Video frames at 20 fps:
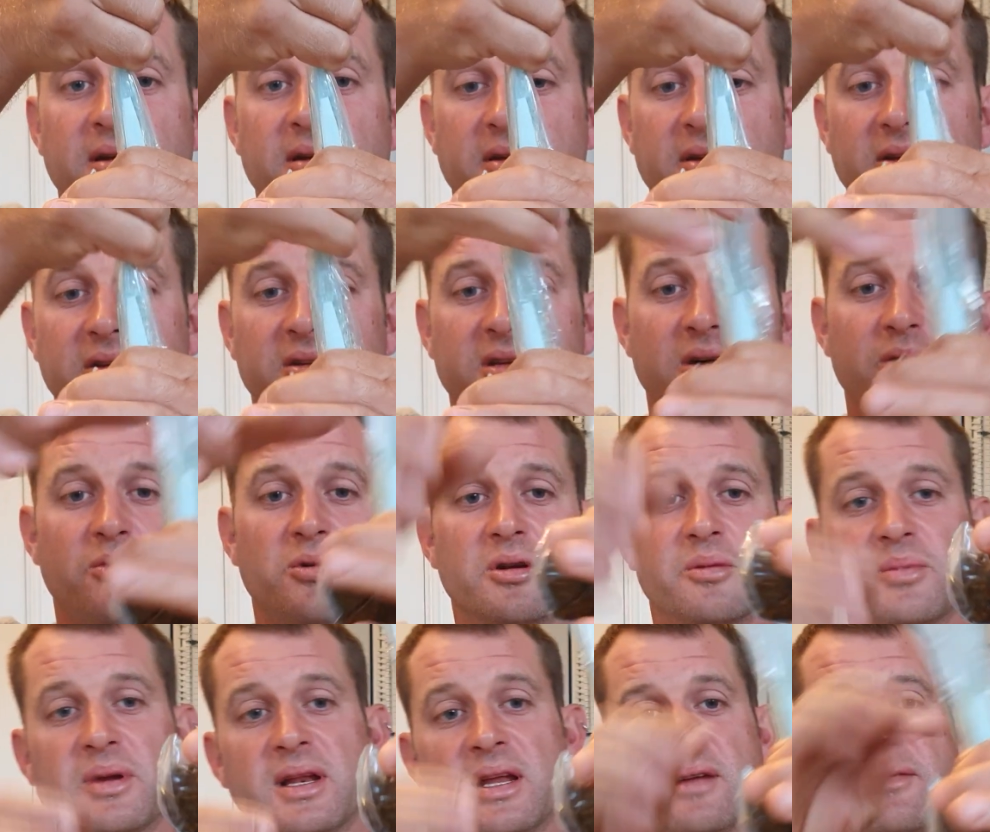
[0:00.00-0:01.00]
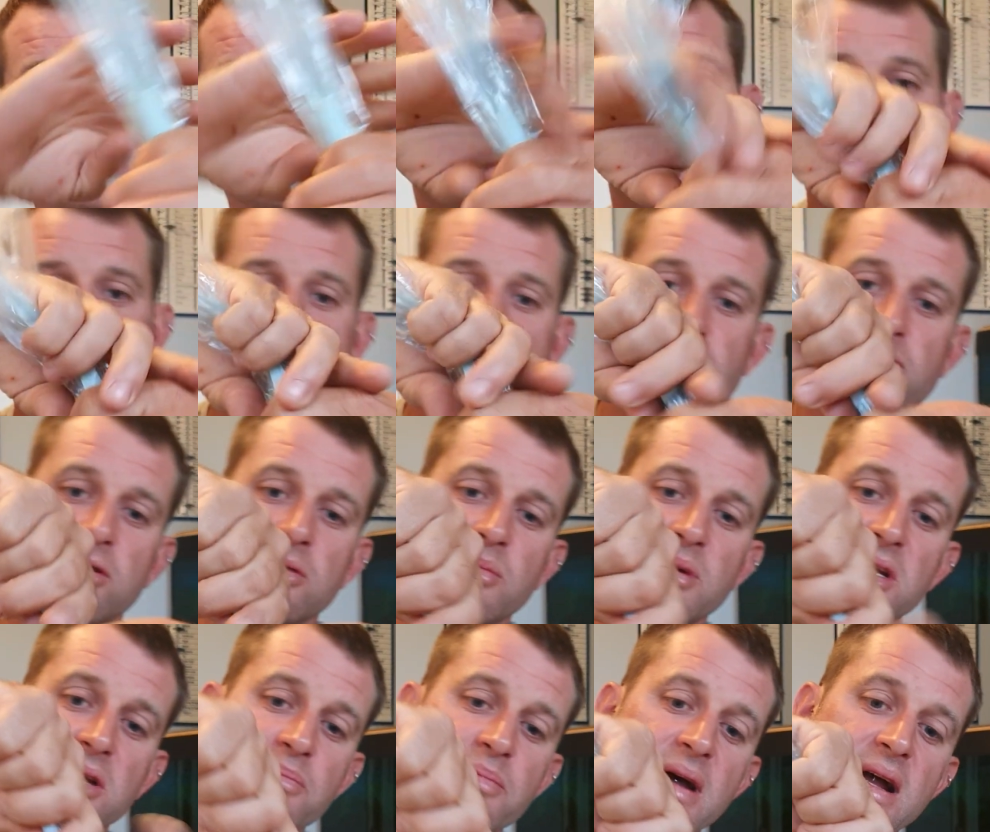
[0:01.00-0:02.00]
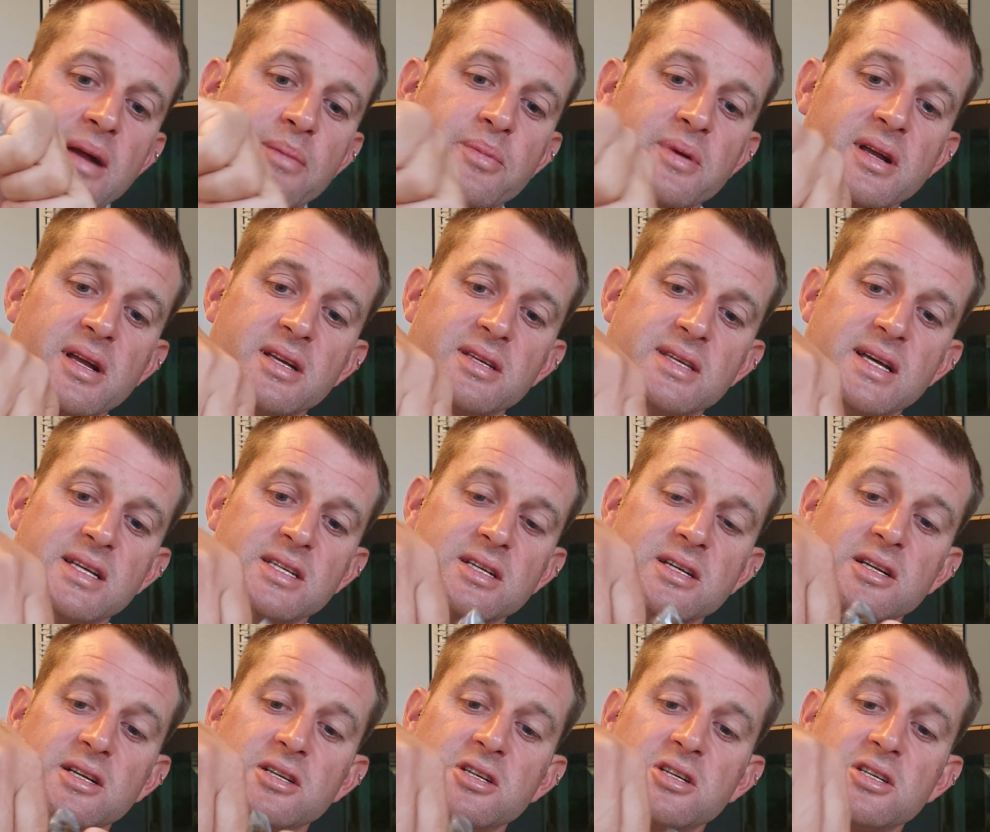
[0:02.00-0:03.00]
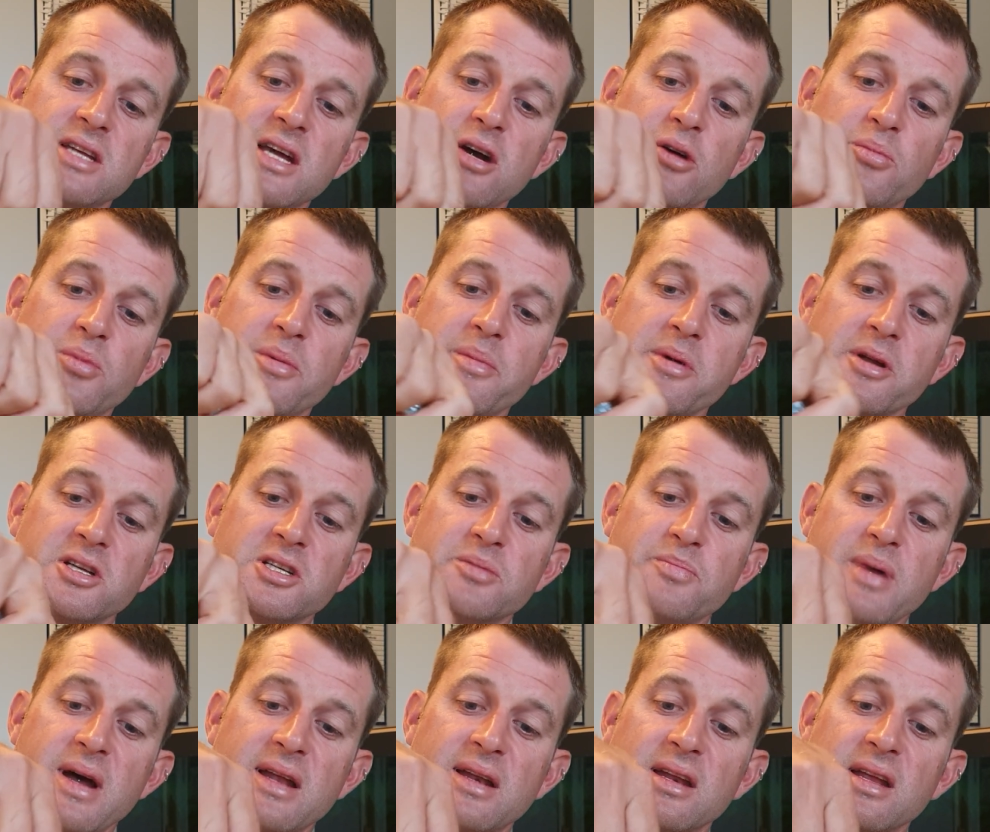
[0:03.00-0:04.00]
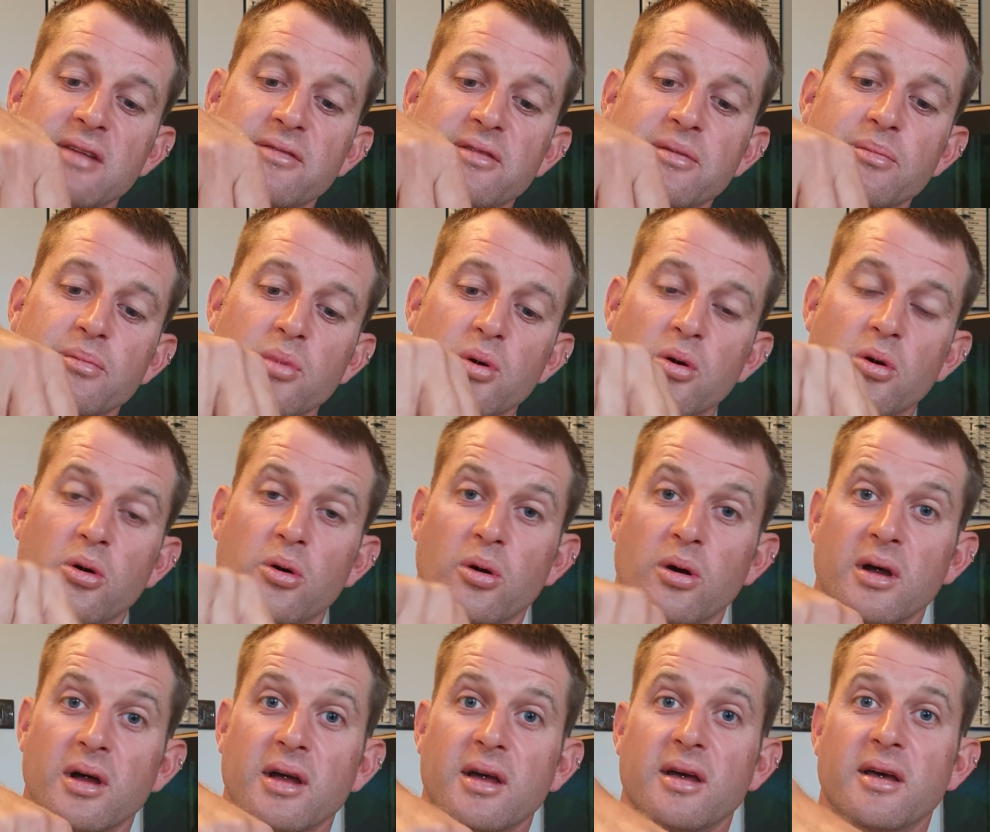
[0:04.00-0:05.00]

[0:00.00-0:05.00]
You don't want to be leaving lots of room in your bag because that's going to just help them expand even more,